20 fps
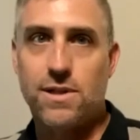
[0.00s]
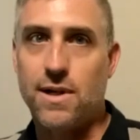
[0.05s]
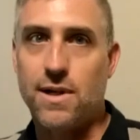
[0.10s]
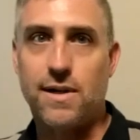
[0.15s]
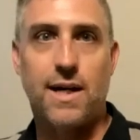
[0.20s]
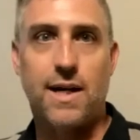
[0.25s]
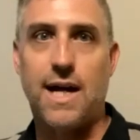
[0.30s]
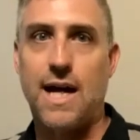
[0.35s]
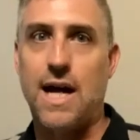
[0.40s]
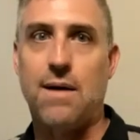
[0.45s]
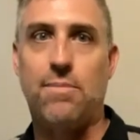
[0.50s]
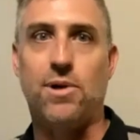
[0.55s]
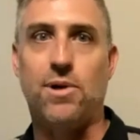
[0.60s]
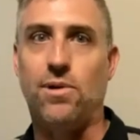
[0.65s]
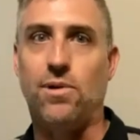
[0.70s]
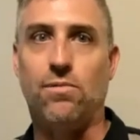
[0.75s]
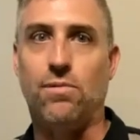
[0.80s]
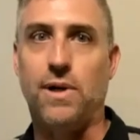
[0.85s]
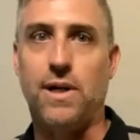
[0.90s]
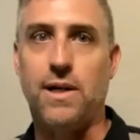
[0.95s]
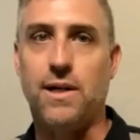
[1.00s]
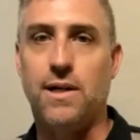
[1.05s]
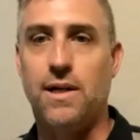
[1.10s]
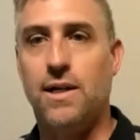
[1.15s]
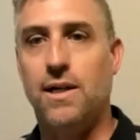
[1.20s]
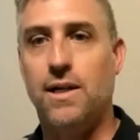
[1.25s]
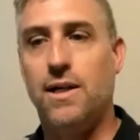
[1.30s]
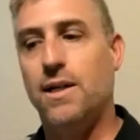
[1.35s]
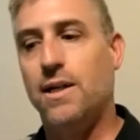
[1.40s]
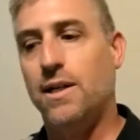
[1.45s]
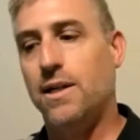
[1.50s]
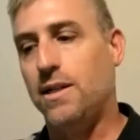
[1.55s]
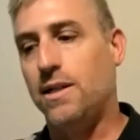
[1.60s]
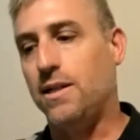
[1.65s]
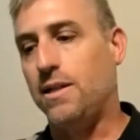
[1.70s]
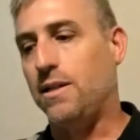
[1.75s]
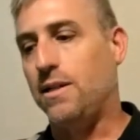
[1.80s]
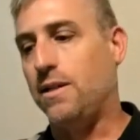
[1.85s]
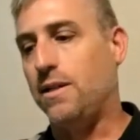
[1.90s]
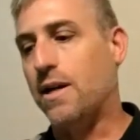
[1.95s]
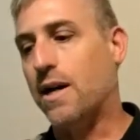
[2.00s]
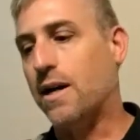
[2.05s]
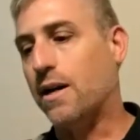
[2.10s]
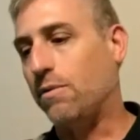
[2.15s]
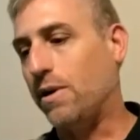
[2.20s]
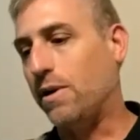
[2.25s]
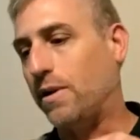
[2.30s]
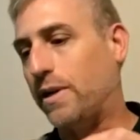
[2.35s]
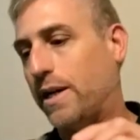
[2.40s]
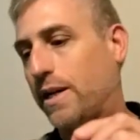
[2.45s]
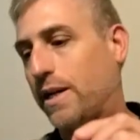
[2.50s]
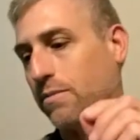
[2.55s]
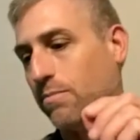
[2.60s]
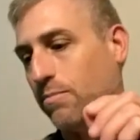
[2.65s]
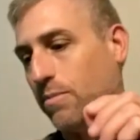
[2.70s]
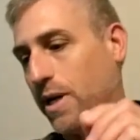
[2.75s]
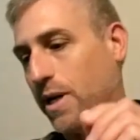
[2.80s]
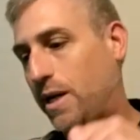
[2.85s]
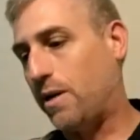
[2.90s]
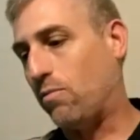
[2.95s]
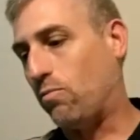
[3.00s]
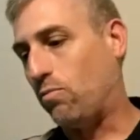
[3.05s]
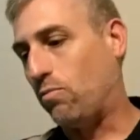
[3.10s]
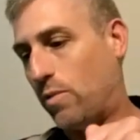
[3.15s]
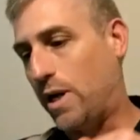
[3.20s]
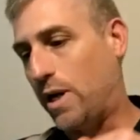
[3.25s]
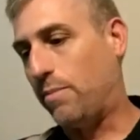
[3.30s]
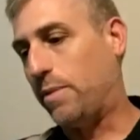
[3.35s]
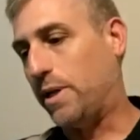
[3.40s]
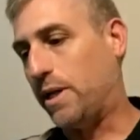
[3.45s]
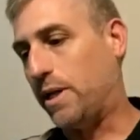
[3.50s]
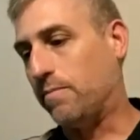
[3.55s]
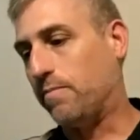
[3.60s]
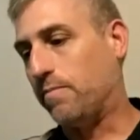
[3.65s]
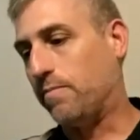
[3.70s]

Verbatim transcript: going to happen her way. You got to realize men and women,